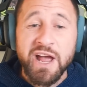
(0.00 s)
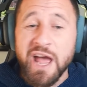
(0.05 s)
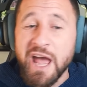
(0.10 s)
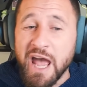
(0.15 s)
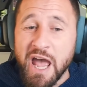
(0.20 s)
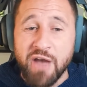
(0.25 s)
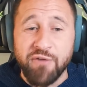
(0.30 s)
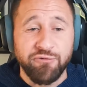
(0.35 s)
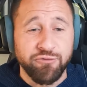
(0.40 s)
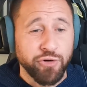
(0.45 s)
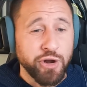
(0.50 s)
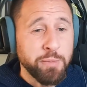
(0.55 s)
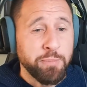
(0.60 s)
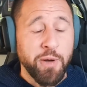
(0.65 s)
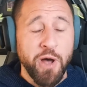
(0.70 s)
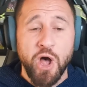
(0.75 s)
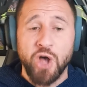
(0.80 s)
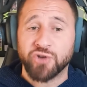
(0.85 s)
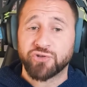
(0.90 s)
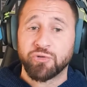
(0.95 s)
Every
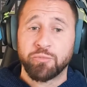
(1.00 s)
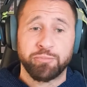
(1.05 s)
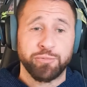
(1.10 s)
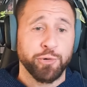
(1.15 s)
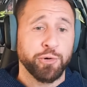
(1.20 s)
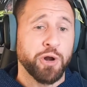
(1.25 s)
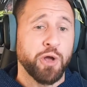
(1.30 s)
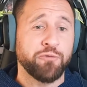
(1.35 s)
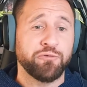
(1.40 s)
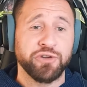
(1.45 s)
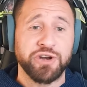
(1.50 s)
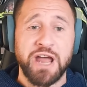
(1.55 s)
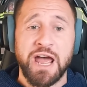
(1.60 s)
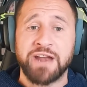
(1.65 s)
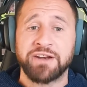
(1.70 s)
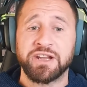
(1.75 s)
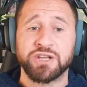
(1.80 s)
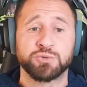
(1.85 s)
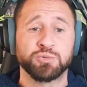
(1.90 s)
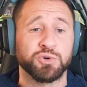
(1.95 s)
pass from Bruno
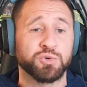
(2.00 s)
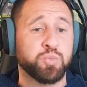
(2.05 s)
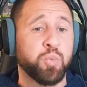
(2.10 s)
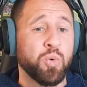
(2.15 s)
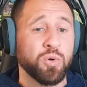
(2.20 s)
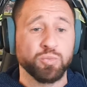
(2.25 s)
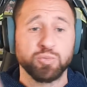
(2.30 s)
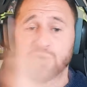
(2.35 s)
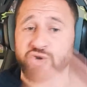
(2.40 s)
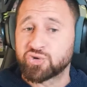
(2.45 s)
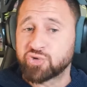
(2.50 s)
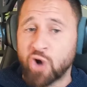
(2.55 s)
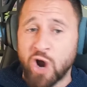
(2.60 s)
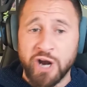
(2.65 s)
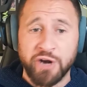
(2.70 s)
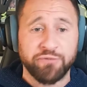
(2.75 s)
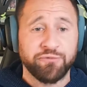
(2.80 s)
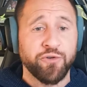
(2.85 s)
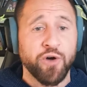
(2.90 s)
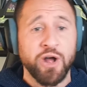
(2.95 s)
Fernandes was was trying
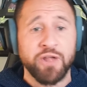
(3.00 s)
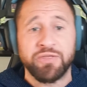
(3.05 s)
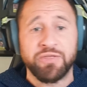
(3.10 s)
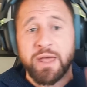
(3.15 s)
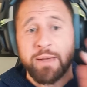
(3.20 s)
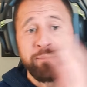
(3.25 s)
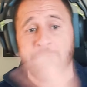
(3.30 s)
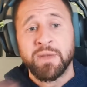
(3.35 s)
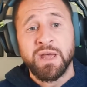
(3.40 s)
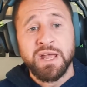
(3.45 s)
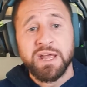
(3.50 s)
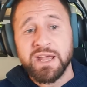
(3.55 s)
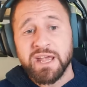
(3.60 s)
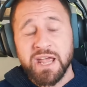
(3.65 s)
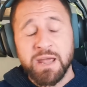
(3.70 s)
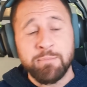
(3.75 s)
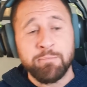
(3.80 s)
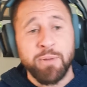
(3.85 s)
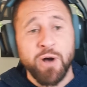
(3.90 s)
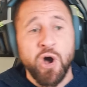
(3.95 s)
to find them
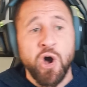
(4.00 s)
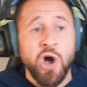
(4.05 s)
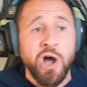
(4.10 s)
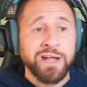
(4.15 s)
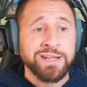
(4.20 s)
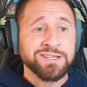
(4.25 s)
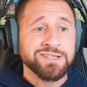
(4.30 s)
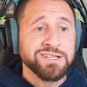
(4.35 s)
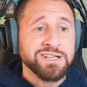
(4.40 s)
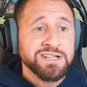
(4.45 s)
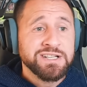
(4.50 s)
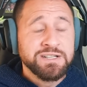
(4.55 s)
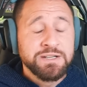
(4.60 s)
in behind.